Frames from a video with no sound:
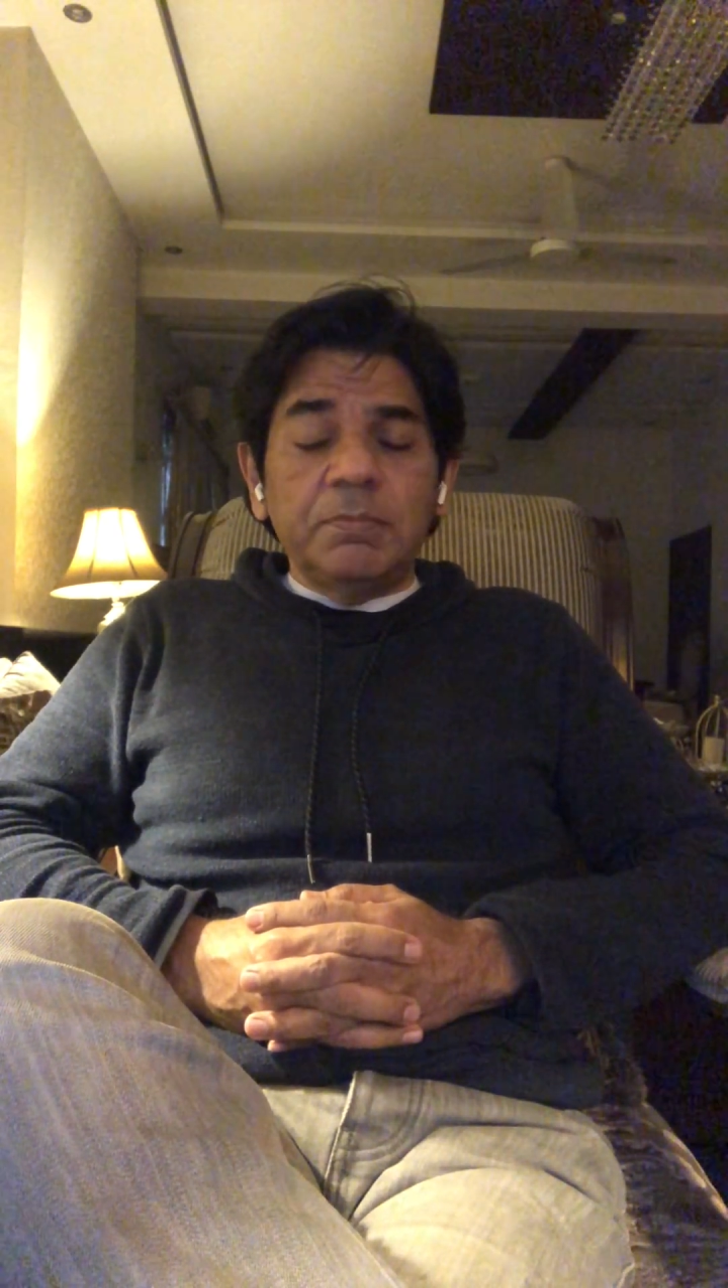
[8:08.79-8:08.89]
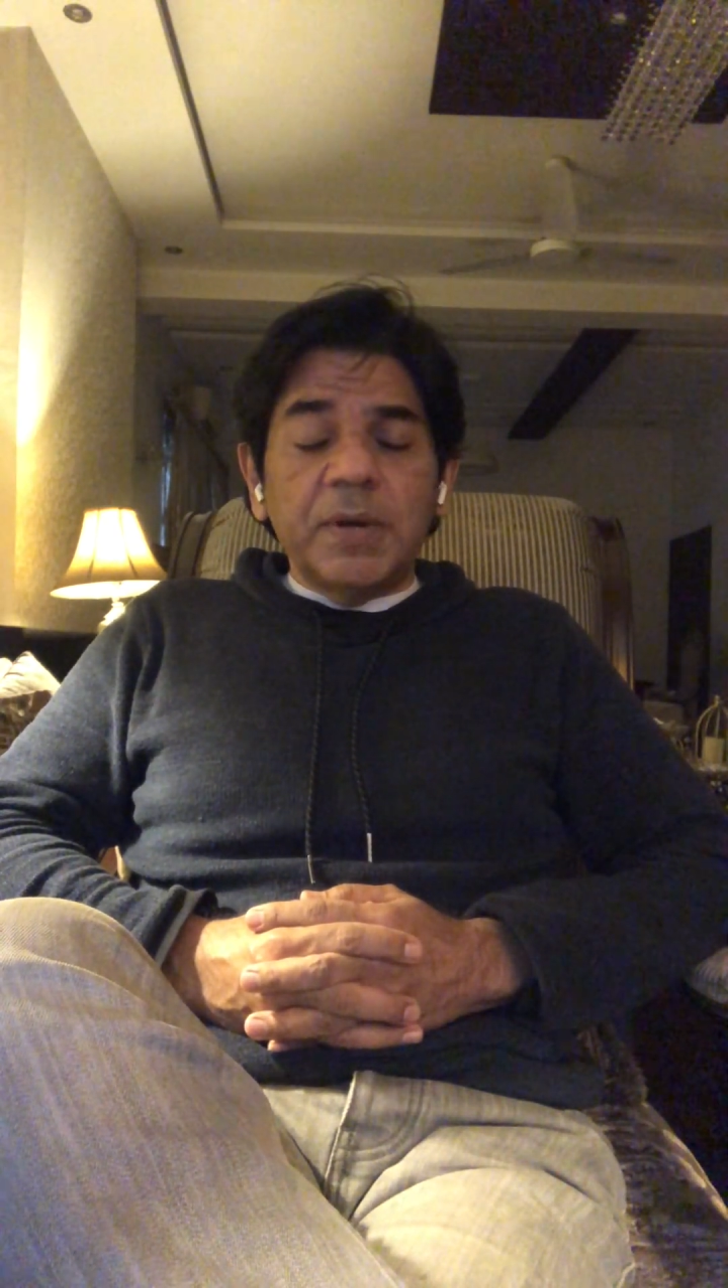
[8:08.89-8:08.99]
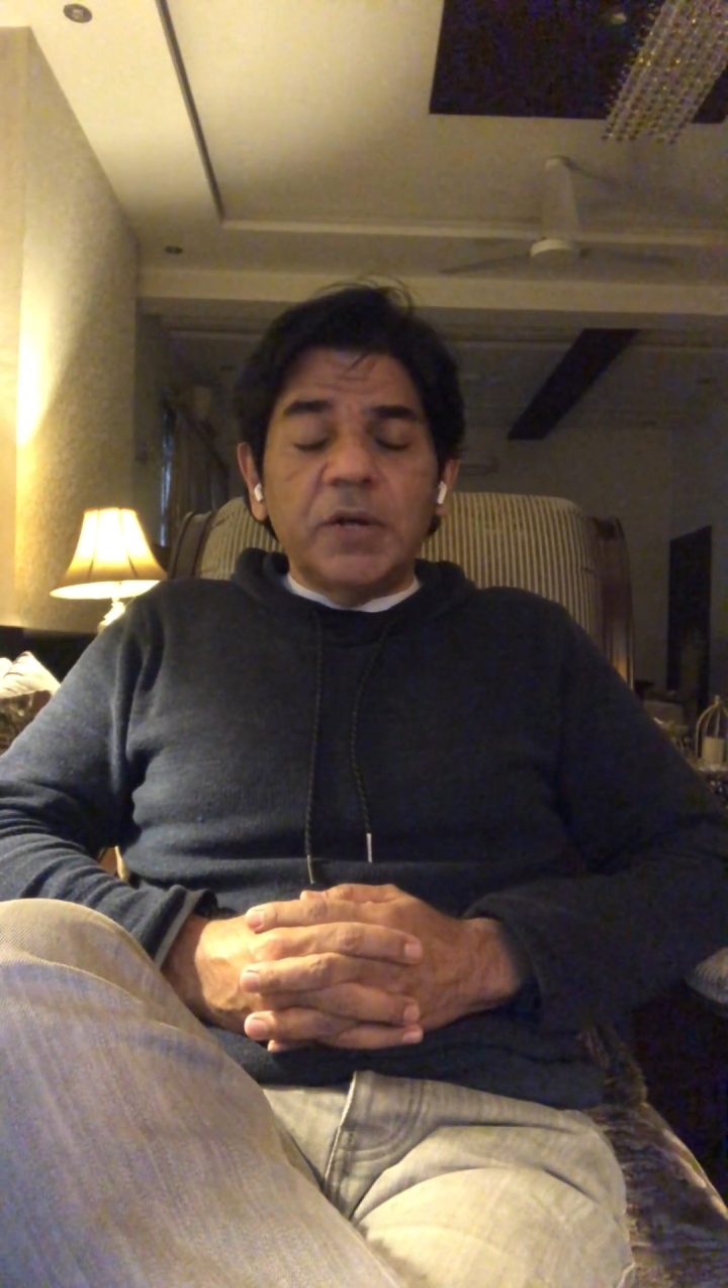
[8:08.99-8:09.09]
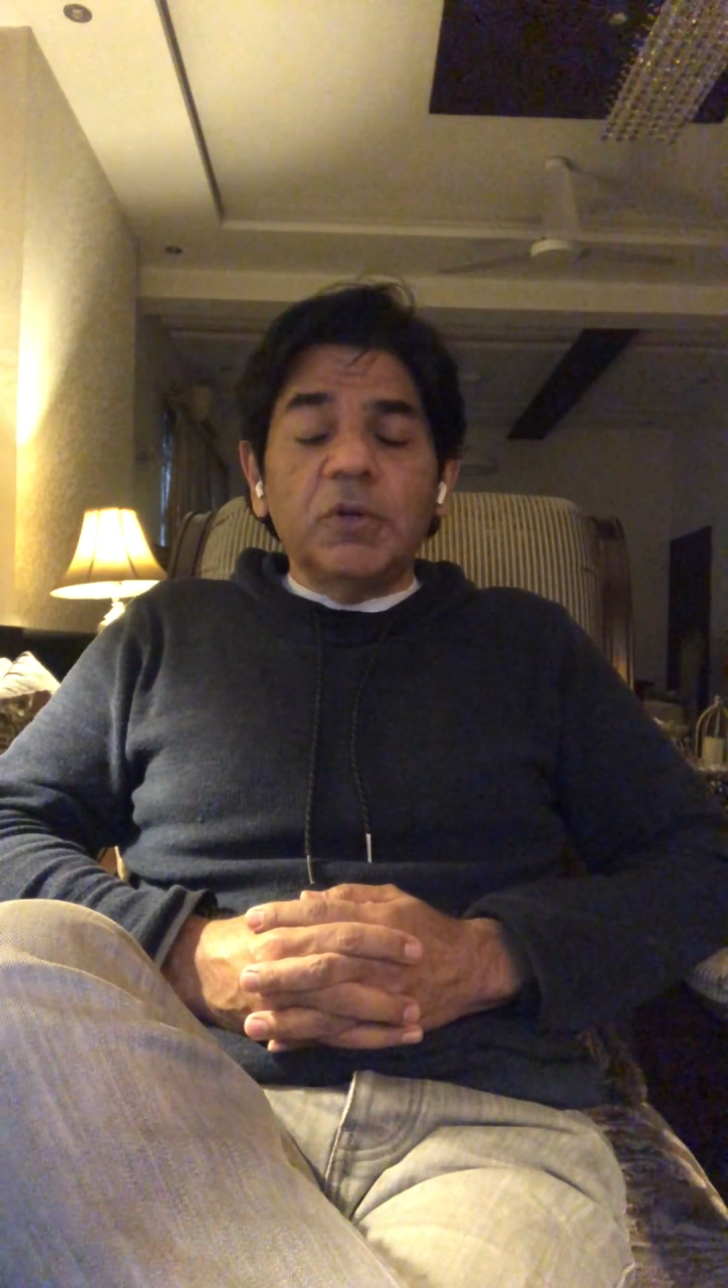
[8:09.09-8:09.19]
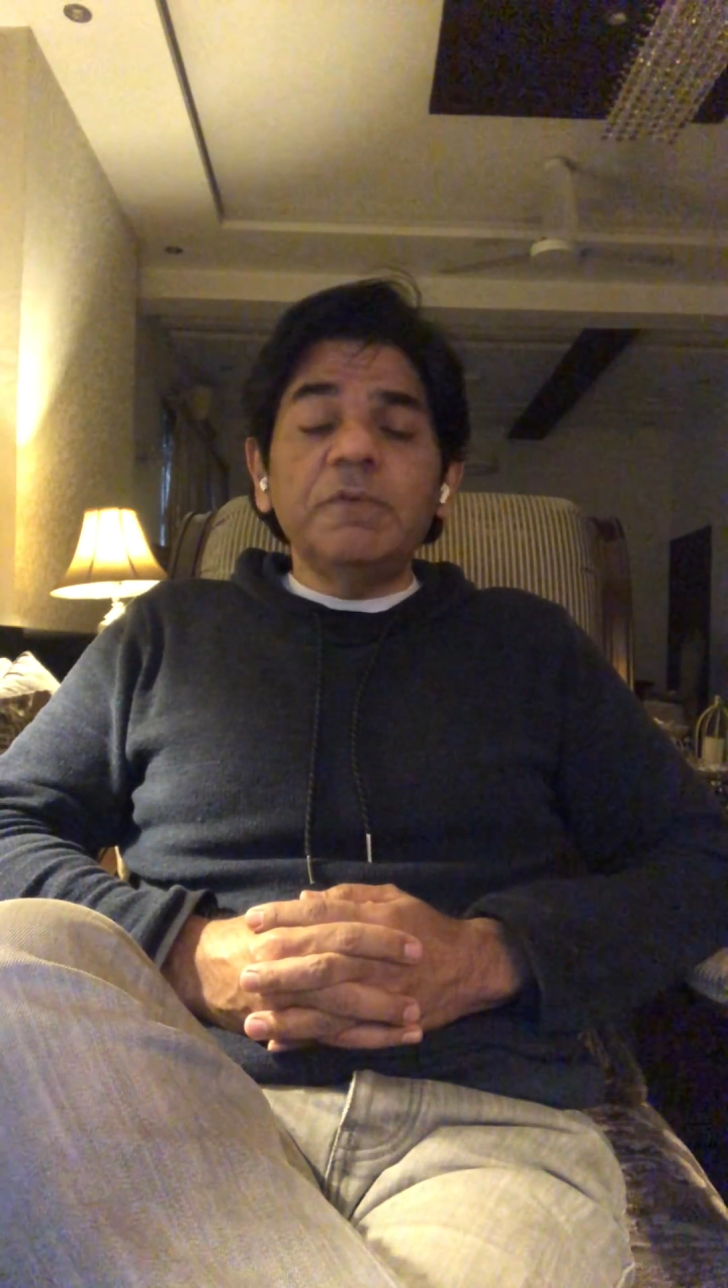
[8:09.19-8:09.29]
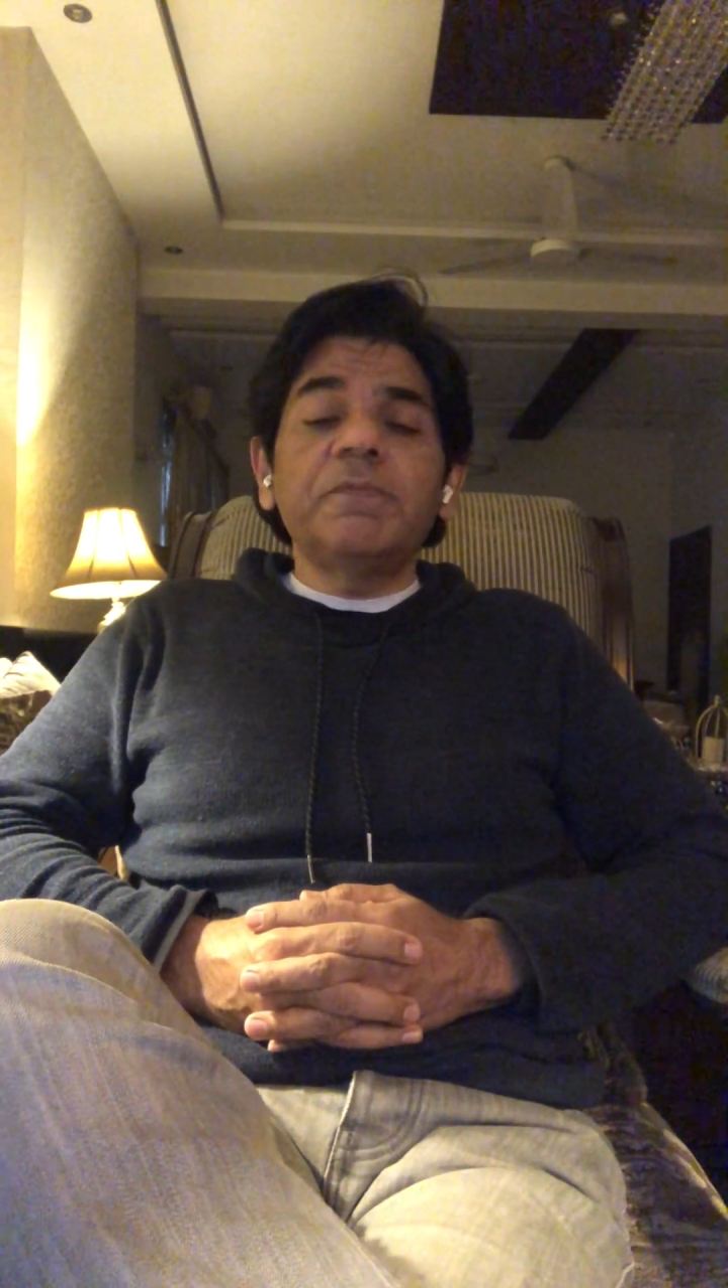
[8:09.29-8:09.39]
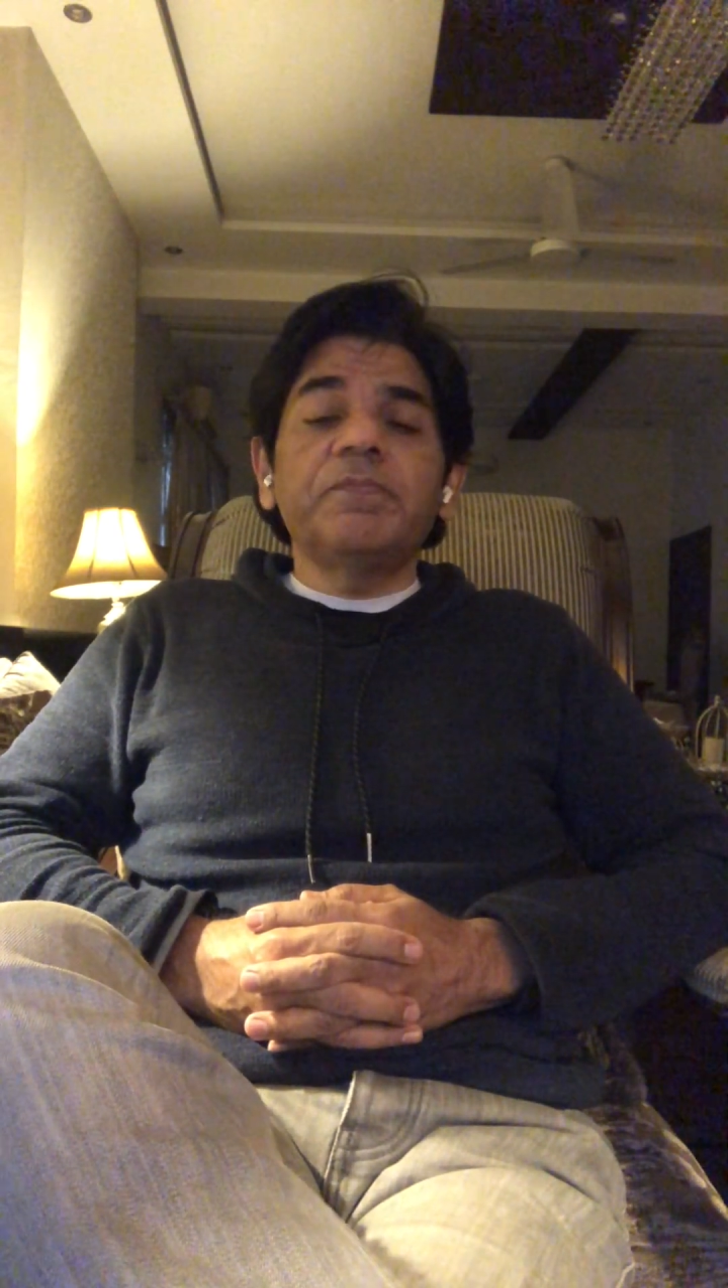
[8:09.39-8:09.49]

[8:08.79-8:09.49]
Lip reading: part of